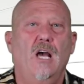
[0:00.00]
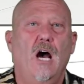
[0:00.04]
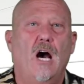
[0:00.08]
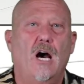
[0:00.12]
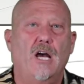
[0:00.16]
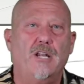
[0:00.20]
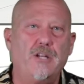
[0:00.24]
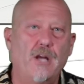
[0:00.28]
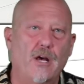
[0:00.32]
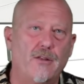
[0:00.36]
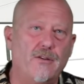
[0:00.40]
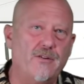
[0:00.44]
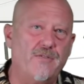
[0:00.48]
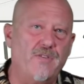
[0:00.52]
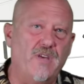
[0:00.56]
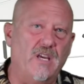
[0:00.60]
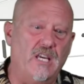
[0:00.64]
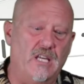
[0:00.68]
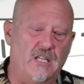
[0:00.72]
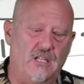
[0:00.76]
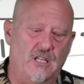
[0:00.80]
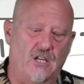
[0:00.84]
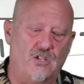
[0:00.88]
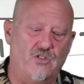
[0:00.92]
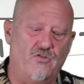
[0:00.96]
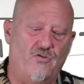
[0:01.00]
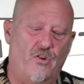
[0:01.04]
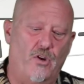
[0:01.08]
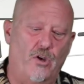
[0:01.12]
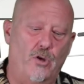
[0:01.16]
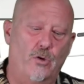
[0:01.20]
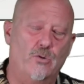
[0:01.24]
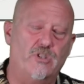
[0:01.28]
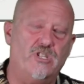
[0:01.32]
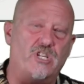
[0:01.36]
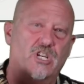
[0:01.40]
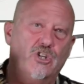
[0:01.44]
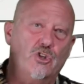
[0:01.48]
Another thing it does for
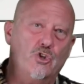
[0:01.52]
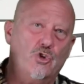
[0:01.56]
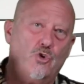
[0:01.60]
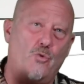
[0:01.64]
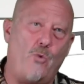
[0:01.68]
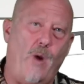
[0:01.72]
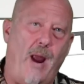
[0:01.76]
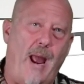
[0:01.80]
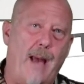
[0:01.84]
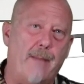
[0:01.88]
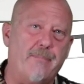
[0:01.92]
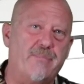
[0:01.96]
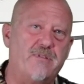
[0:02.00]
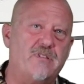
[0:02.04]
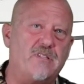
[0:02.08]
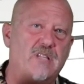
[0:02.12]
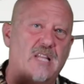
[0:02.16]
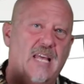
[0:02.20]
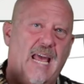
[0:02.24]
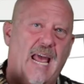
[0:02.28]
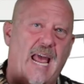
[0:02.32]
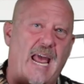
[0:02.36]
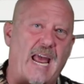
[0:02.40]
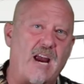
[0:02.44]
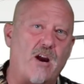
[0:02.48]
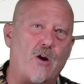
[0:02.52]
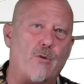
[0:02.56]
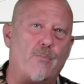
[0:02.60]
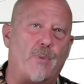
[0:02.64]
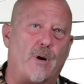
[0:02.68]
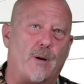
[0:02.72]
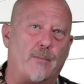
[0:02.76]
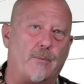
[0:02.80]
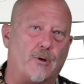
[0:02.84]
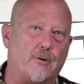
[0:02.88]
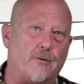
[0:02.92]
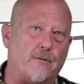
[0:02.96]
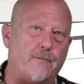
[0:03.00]
you is it traps the air
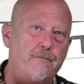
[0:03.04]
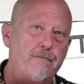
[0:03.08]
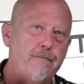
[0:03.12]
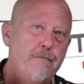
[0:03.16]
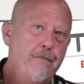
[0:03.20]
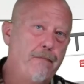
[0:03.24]
bubble